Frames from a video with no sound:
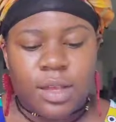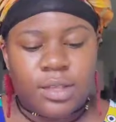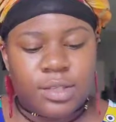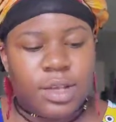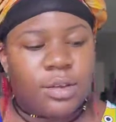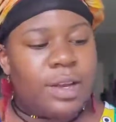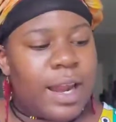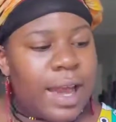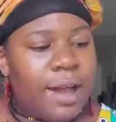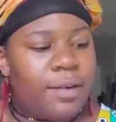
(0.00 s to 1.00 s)
So
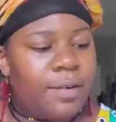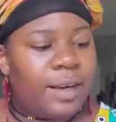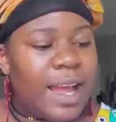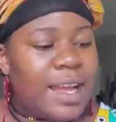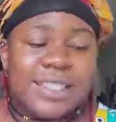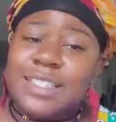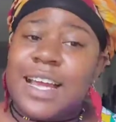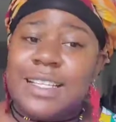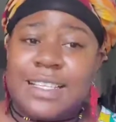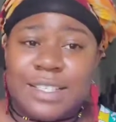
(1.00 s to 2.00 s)
now, I just
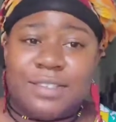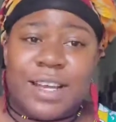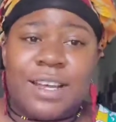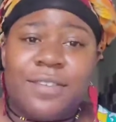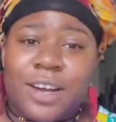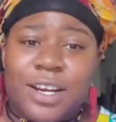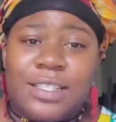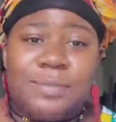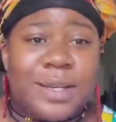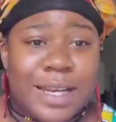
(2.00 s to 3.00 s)
got this new deck of
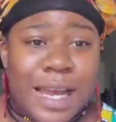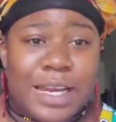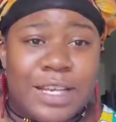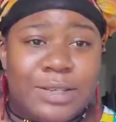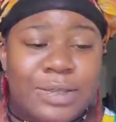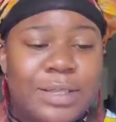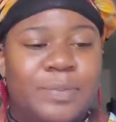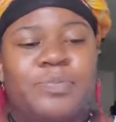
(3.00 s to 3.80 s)
cards. I've been dying to use it.